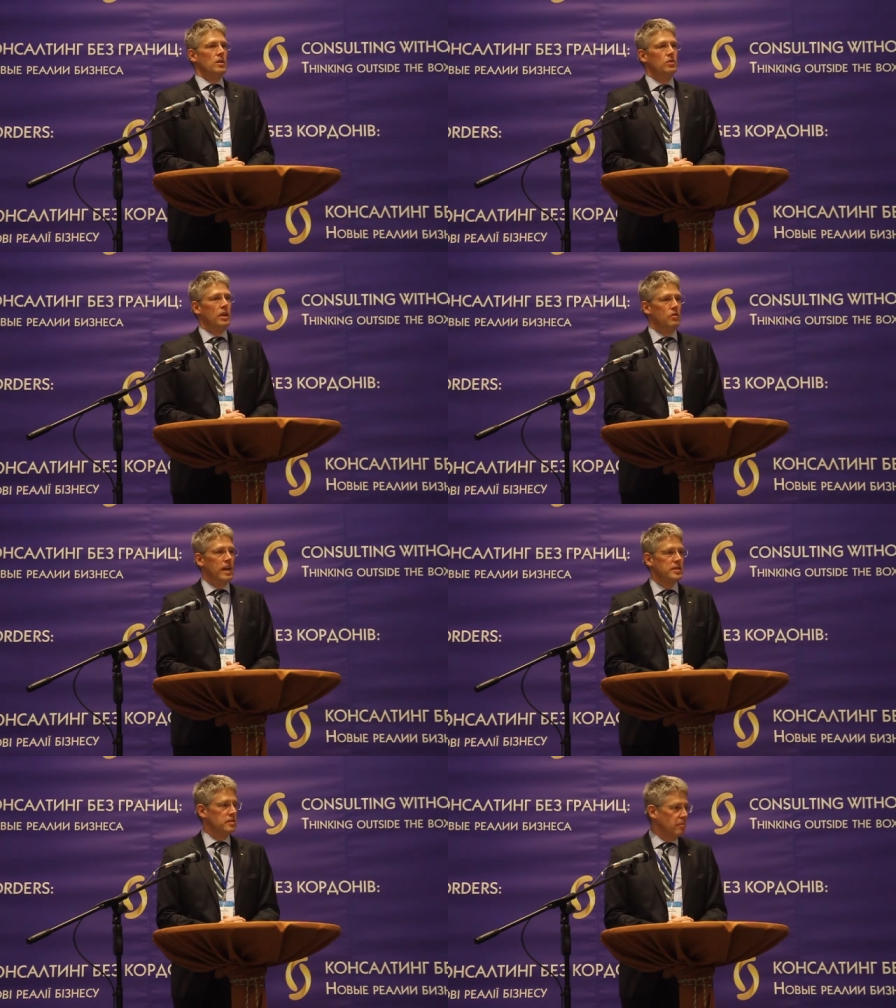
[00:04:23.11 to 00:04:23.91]
to
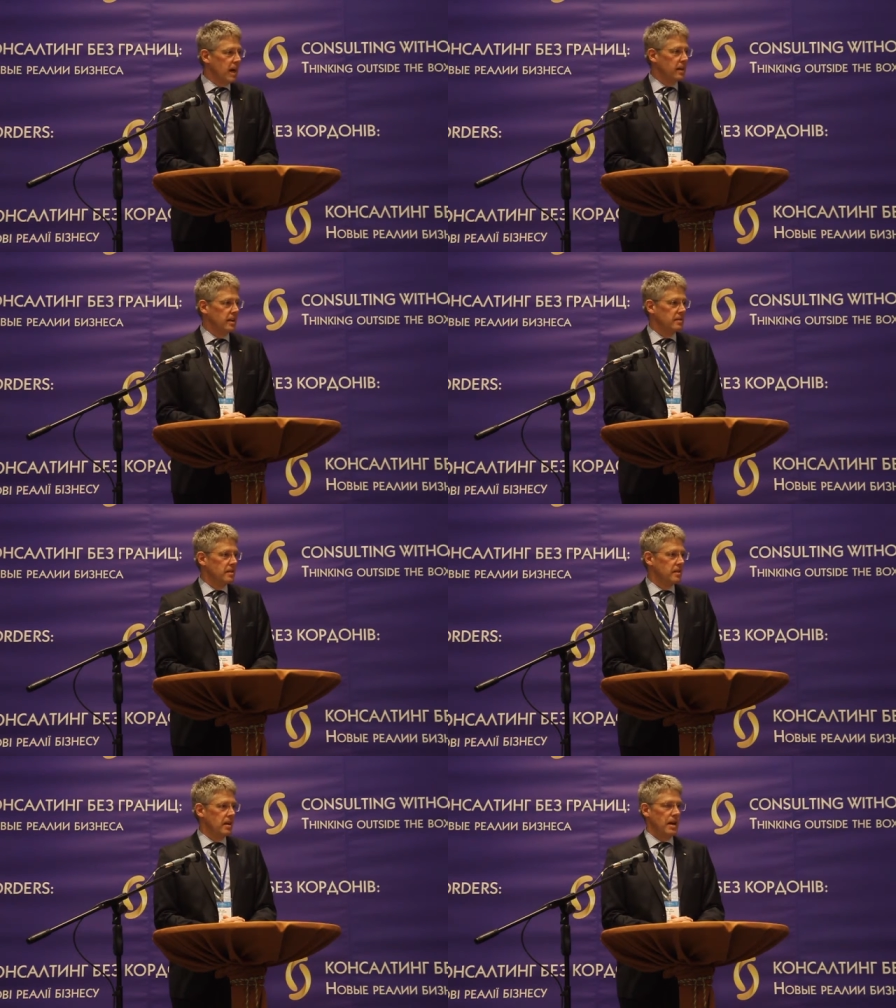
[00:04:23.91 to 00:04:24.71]
address the market
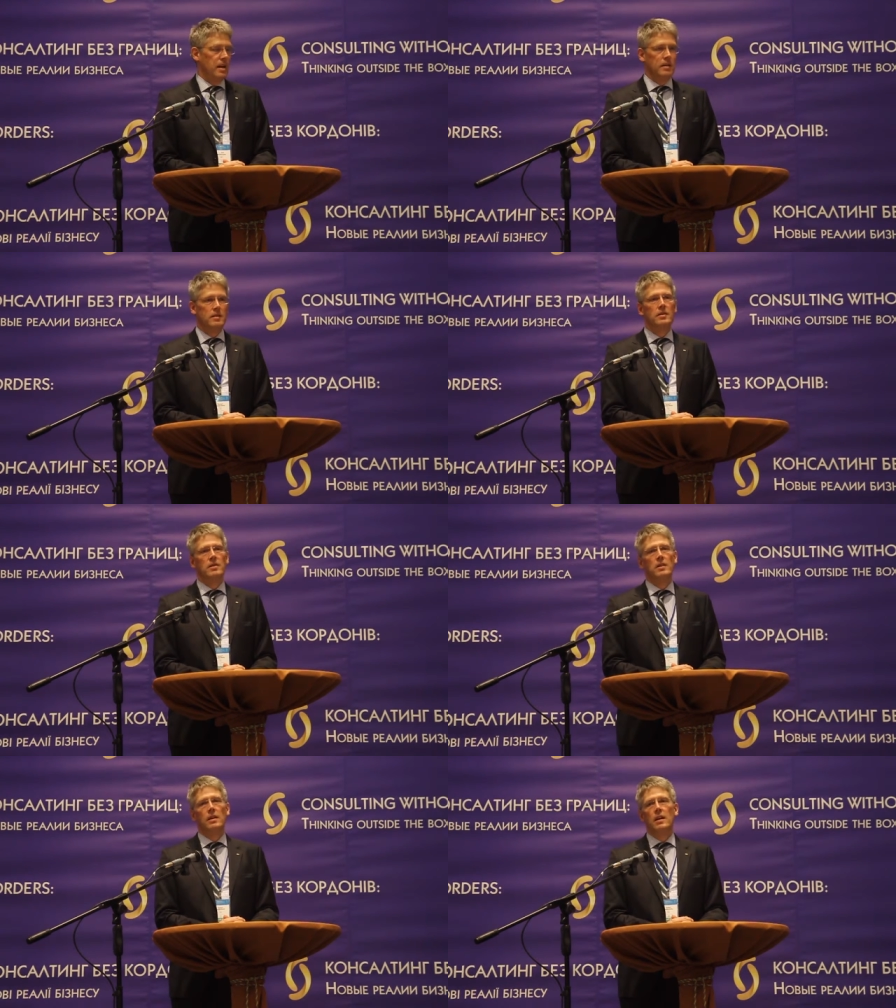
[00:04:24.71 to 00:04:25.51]
and
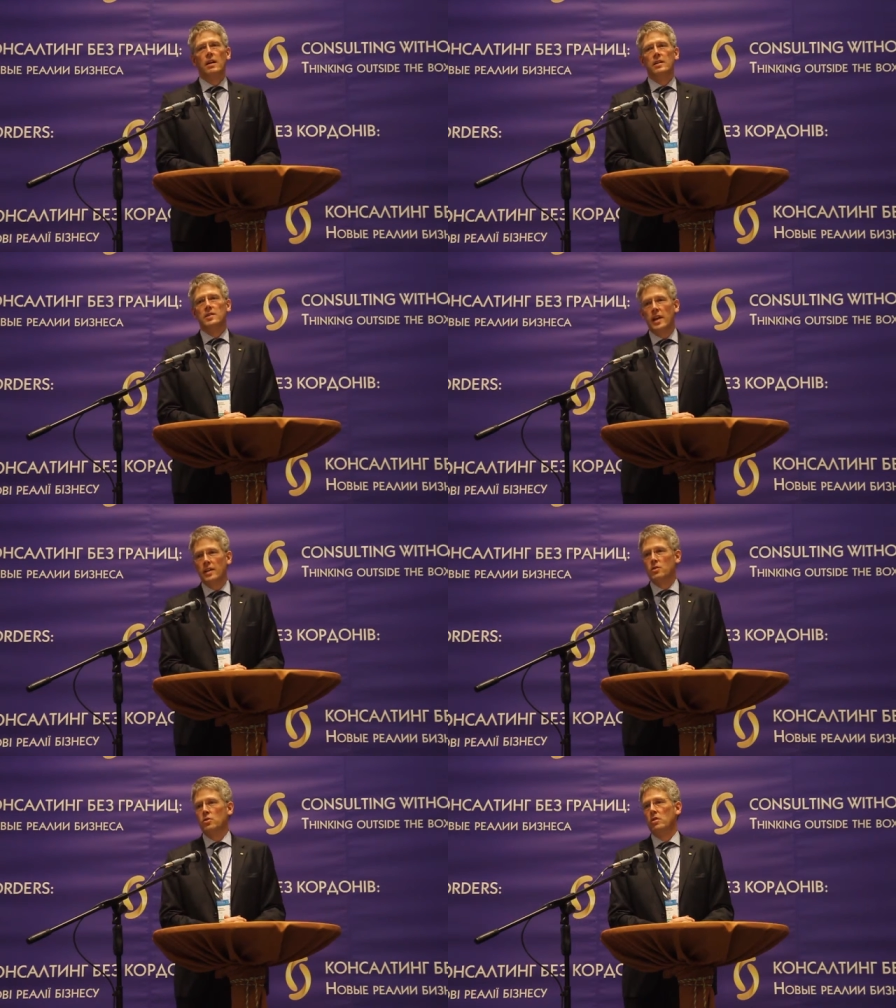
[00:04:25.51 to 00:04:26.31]

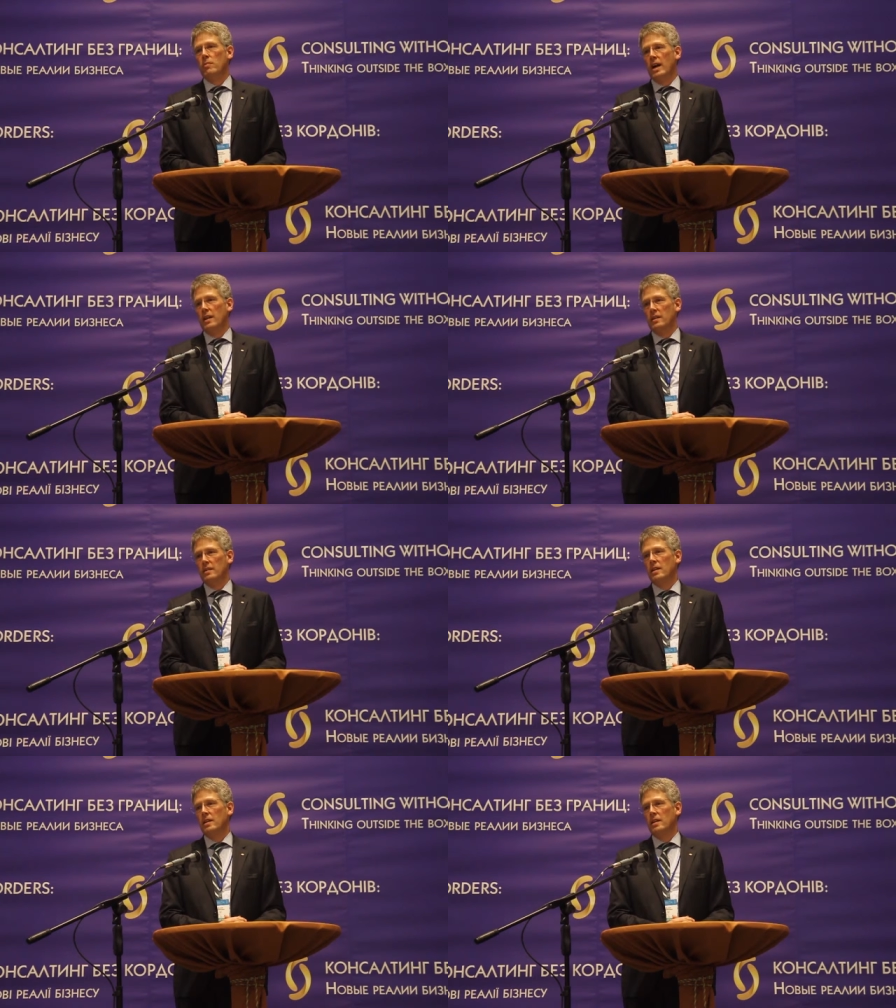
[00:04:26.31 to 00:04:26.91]
state to the market,